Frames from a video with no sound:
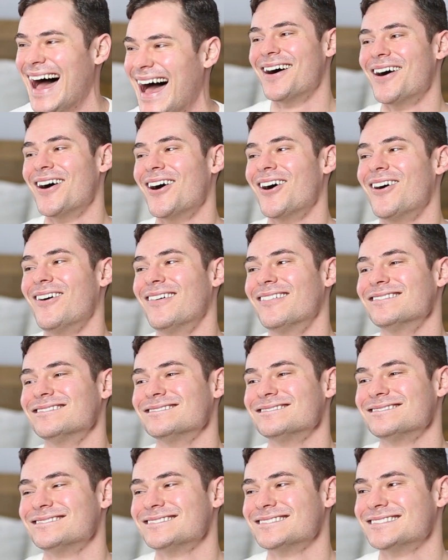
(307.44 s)
Oh,
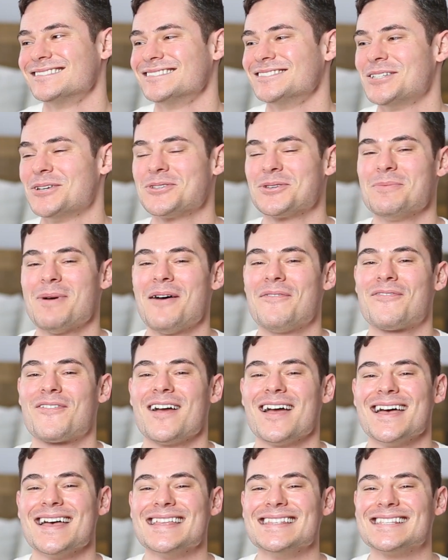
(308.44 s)
those are my
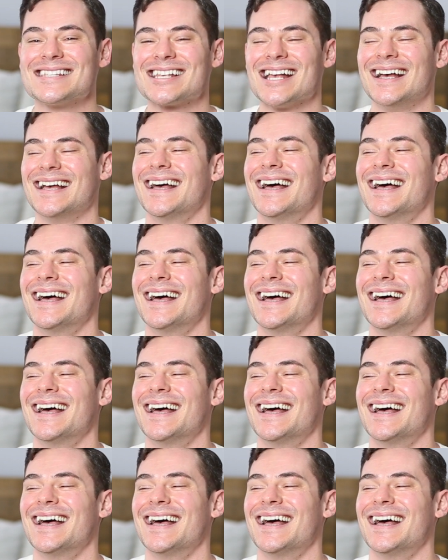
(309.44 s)
friends.